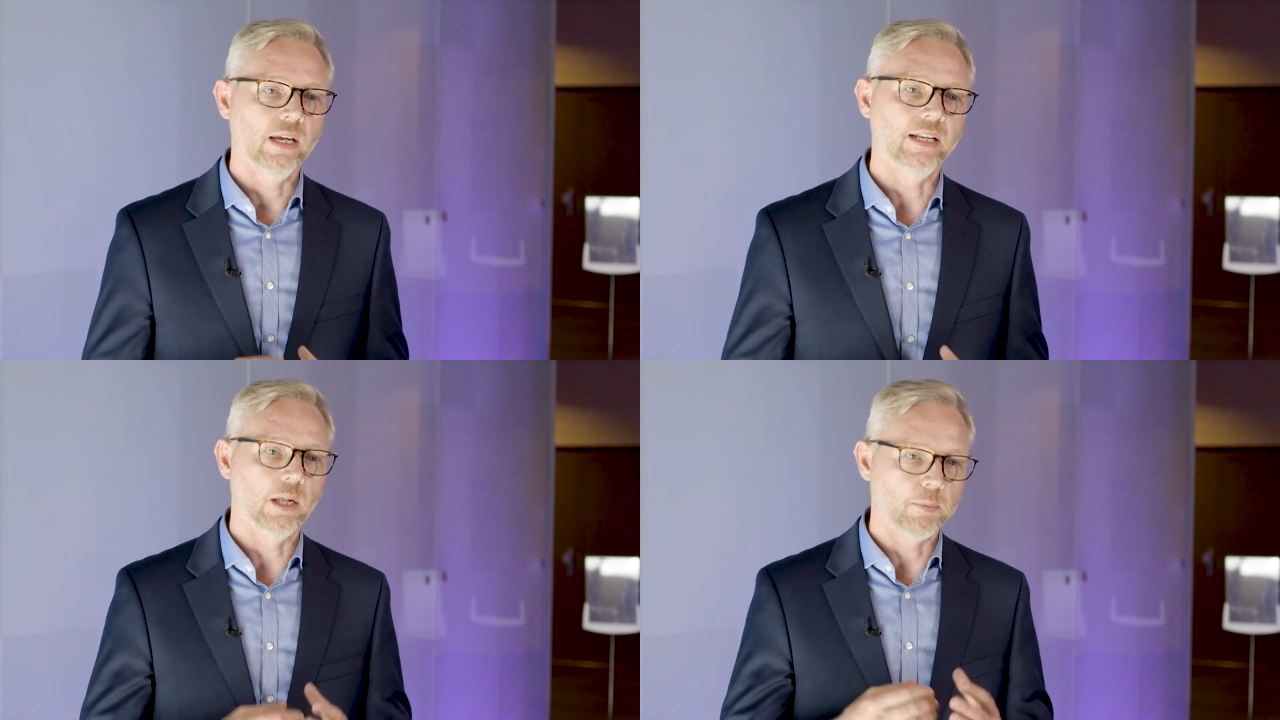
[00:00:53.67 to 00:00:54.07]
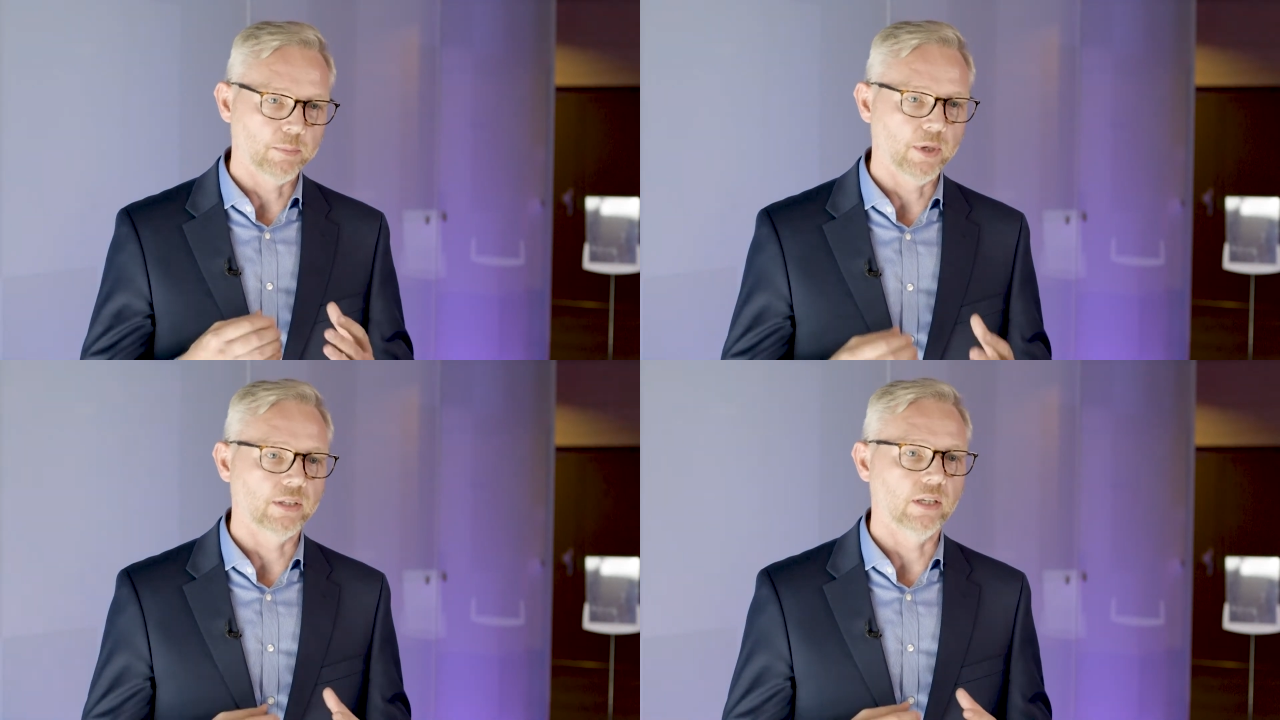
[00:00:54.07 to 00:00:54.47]
and help
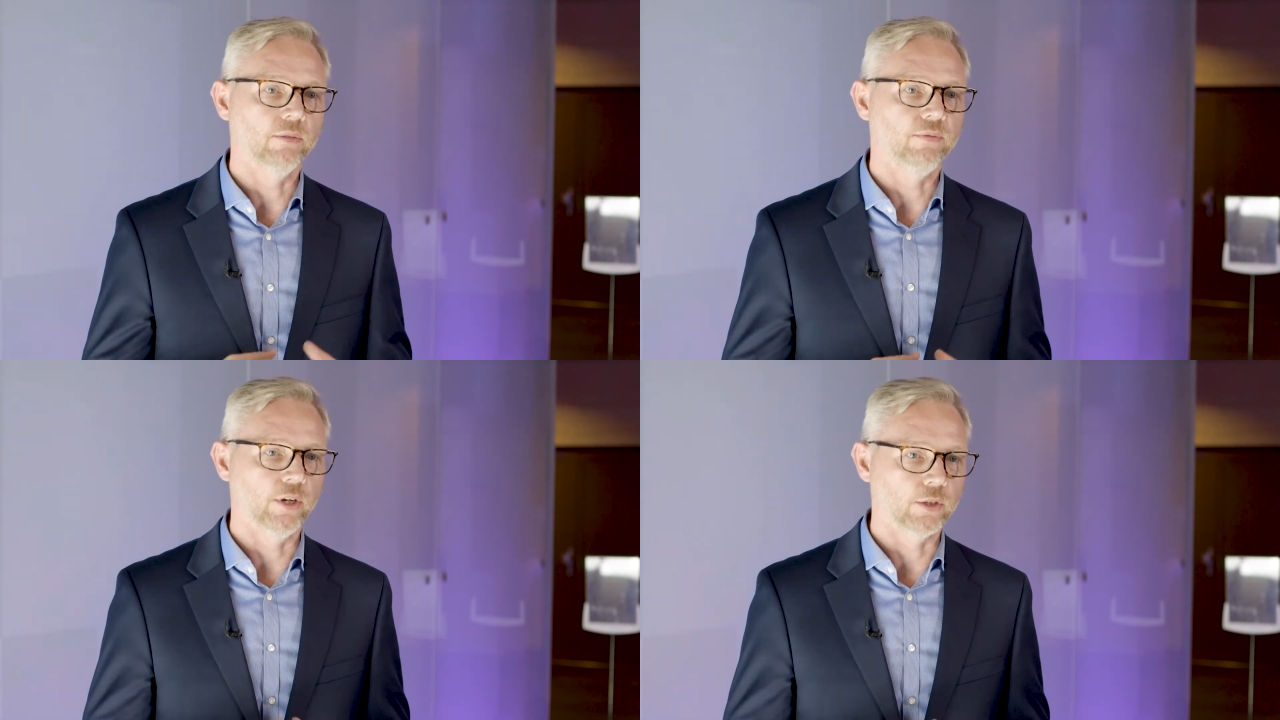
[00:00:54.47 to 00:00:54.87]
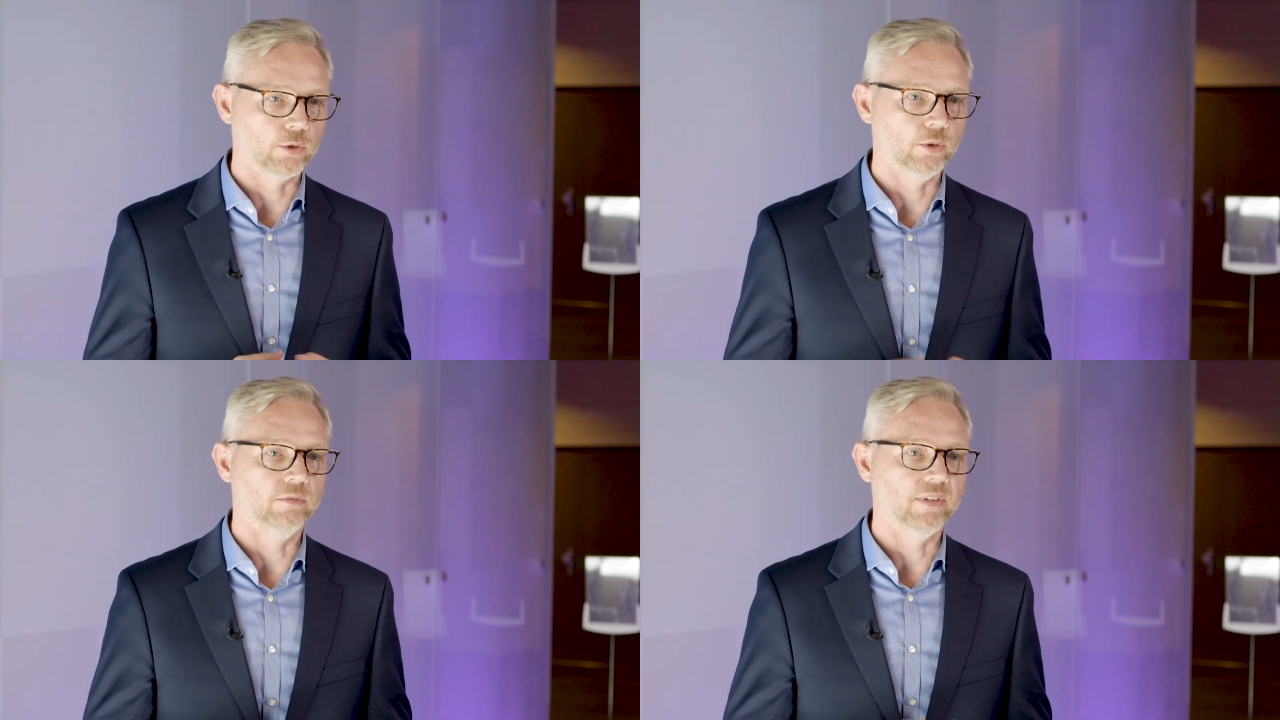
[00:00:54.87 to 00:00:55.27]
them identify
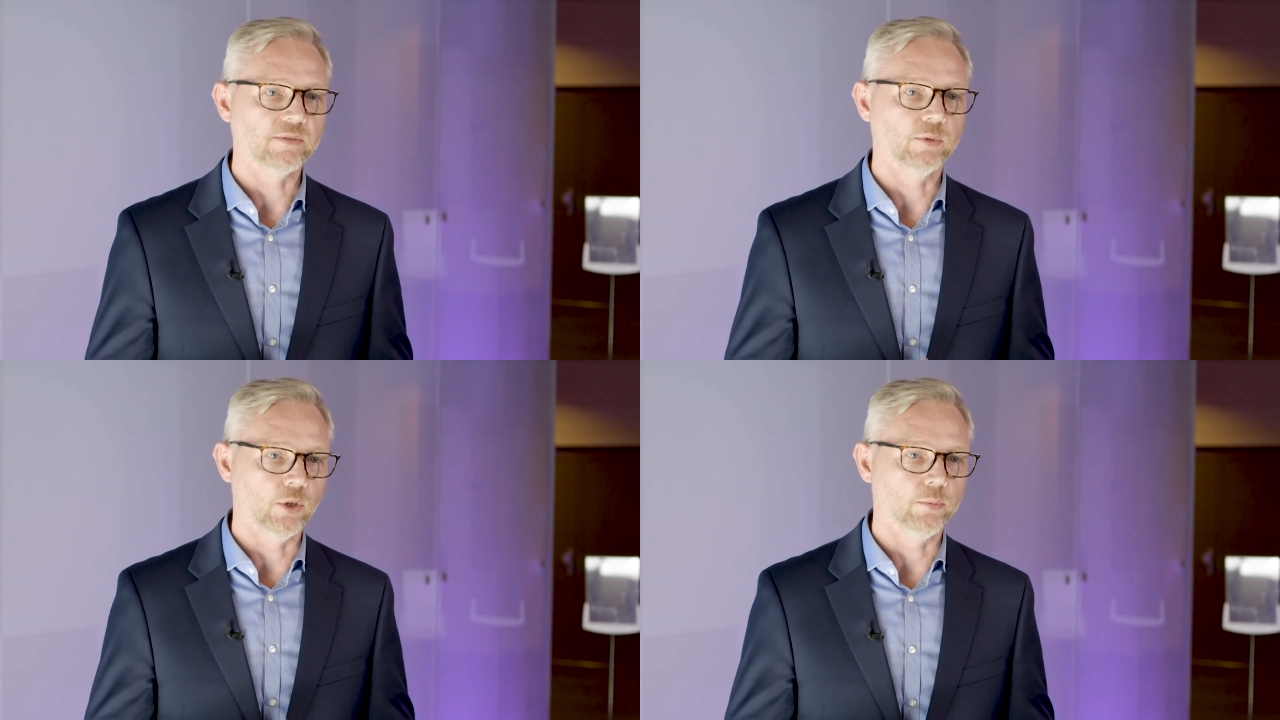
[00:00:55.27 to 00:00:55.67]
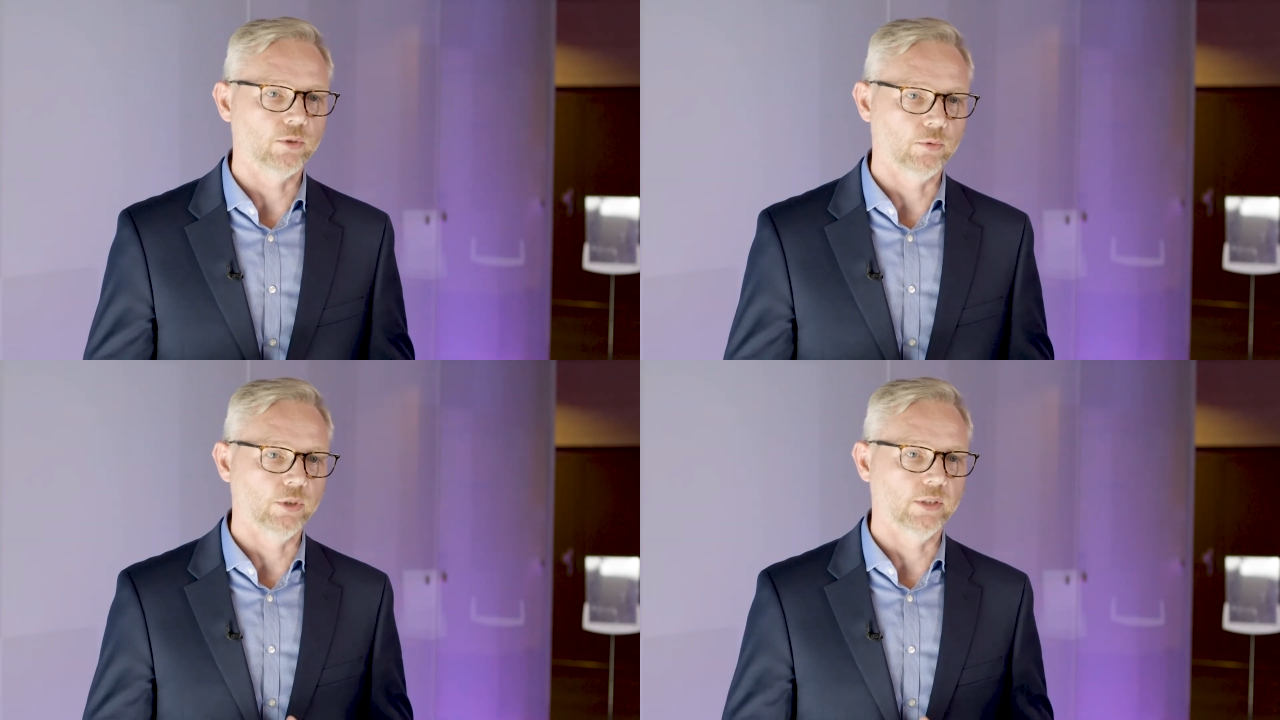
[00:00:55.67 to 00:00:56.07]
good investment
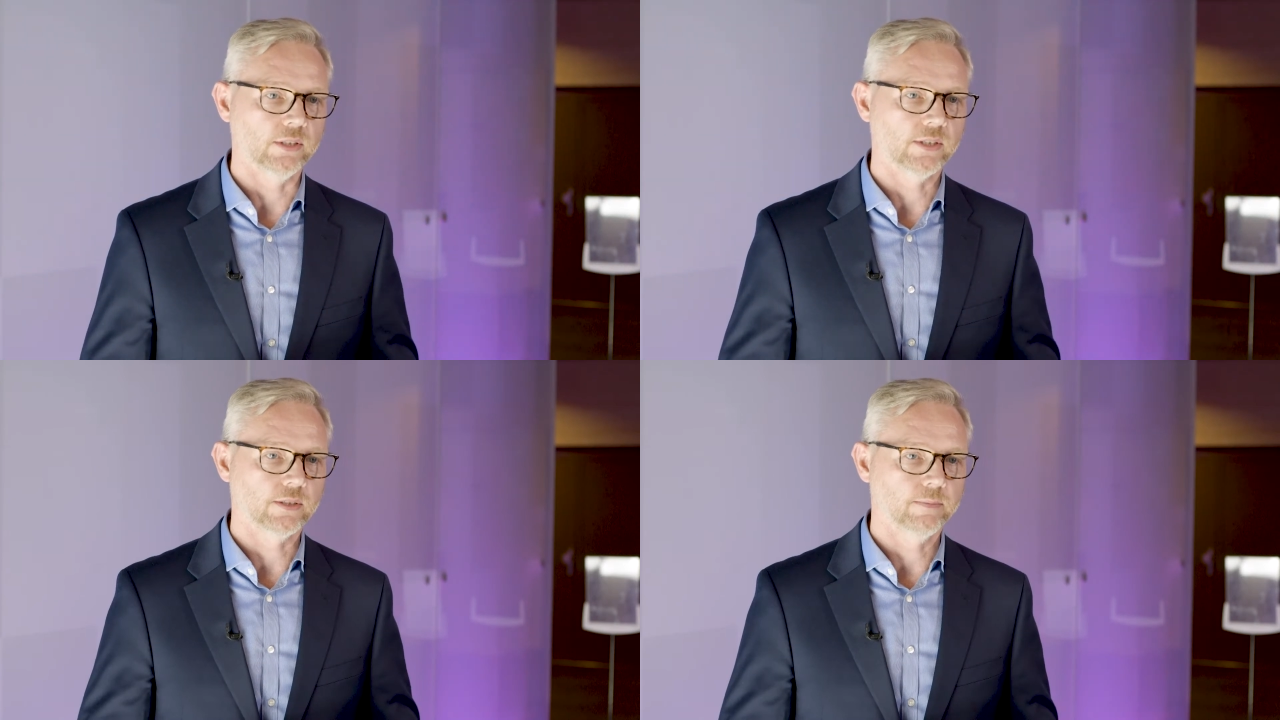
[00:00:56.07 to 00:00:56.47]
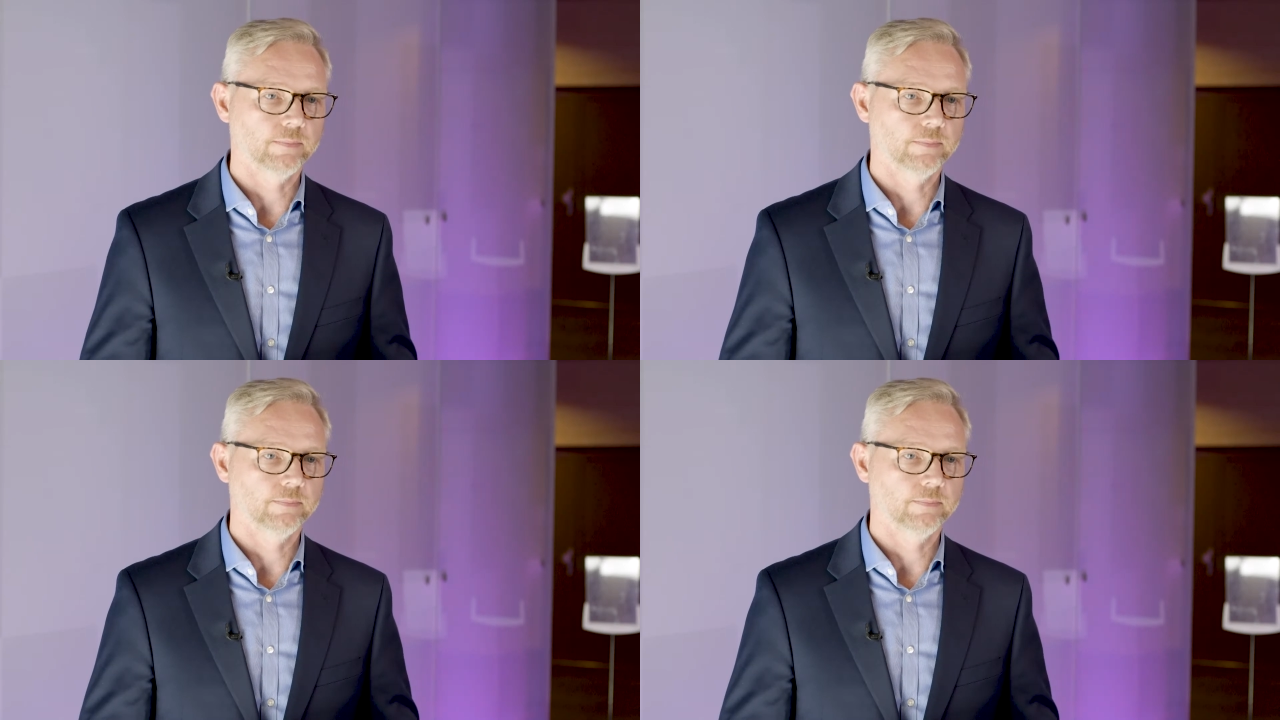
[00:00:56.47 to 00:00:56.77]
opportunities. There are